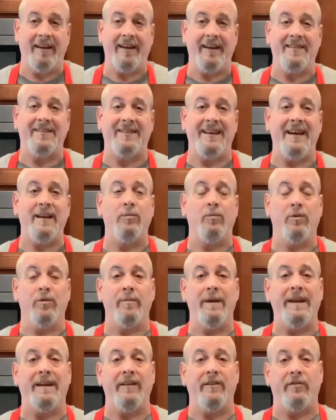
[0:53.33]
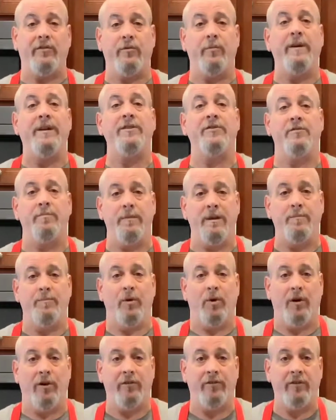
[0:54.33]
said, we're making Swedish
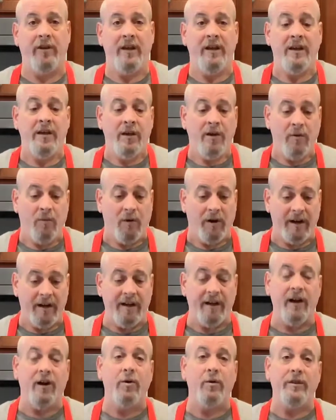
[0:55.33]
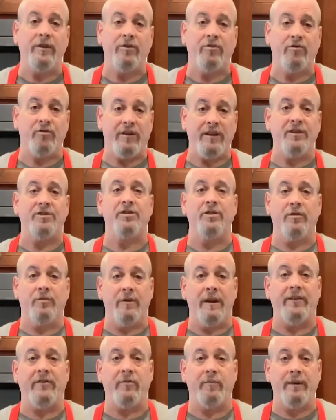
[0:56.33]
meatballs. We're going to go with a traditional
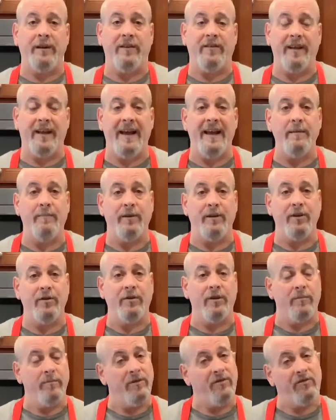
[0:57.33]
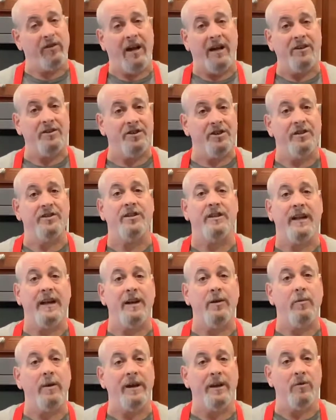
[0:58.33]
recipe today, but you can massage this in
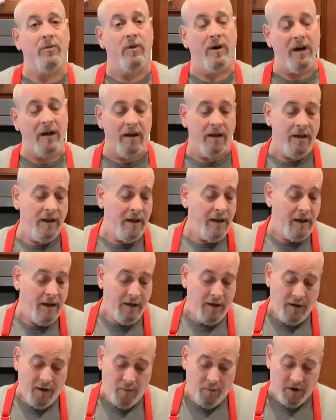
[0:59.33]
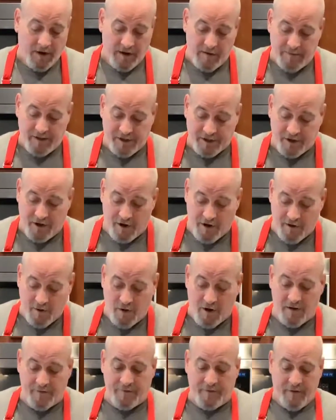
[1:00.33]
any way you want. We're going to be starting
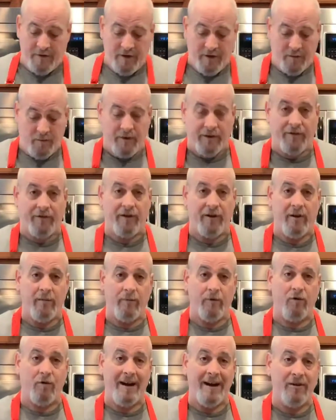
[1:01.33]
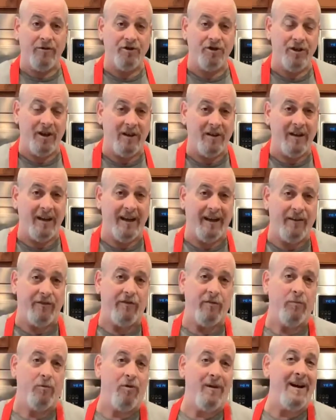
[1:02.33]
off with some ground chuck and
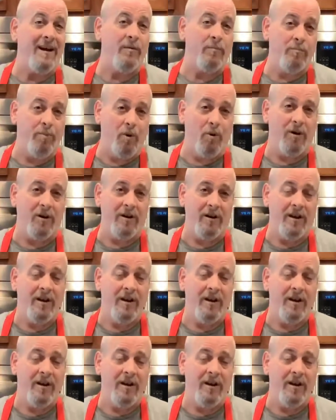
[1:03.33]
some ground pork.